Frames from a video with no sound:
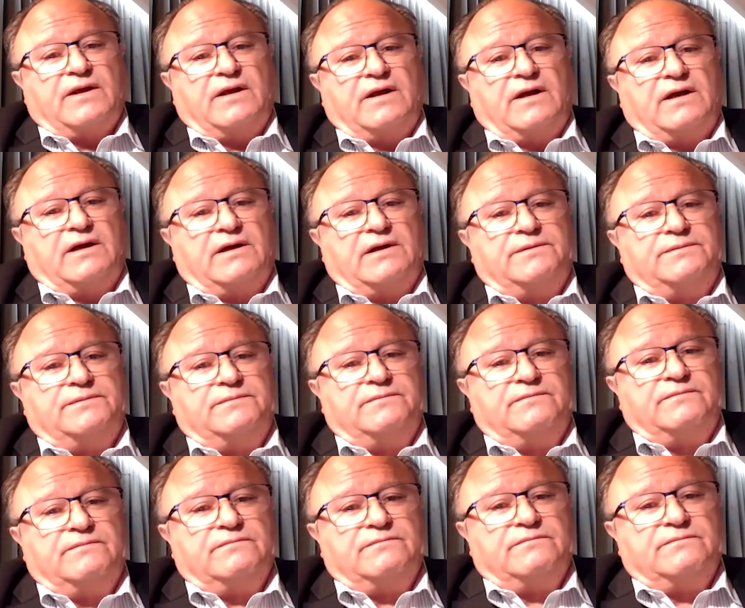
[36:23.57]

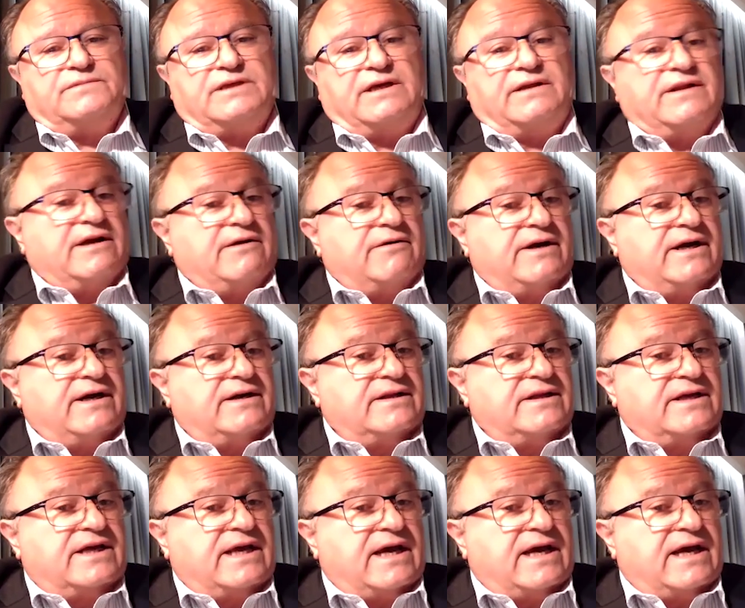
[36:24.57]
So they're ahead of the